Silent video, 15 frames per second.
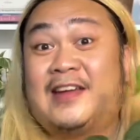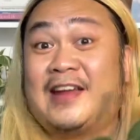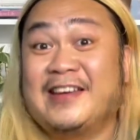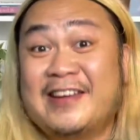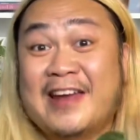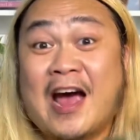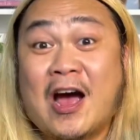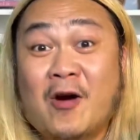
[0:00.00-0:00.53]

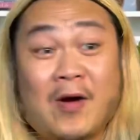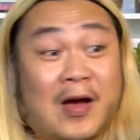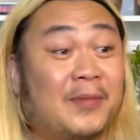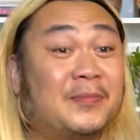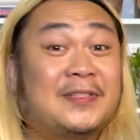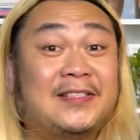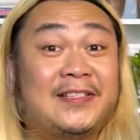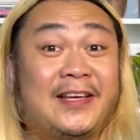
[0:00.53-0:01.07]
Now
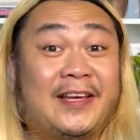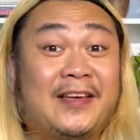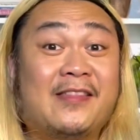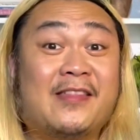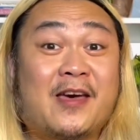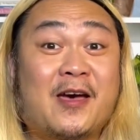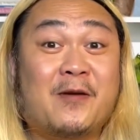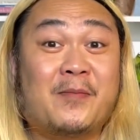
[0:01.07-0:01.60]
I'm seeing
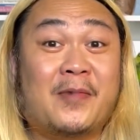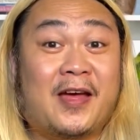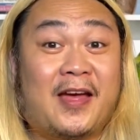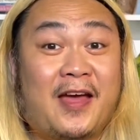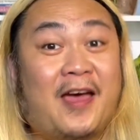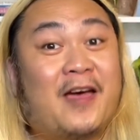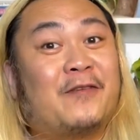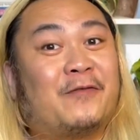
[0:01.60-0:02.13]
them
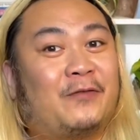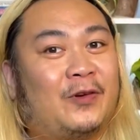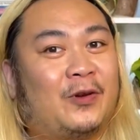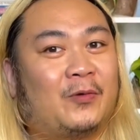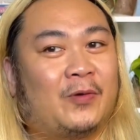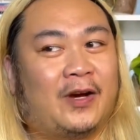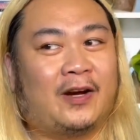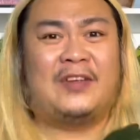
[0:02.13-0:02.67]

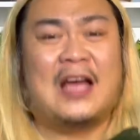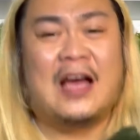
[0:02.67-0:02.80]
everywhere.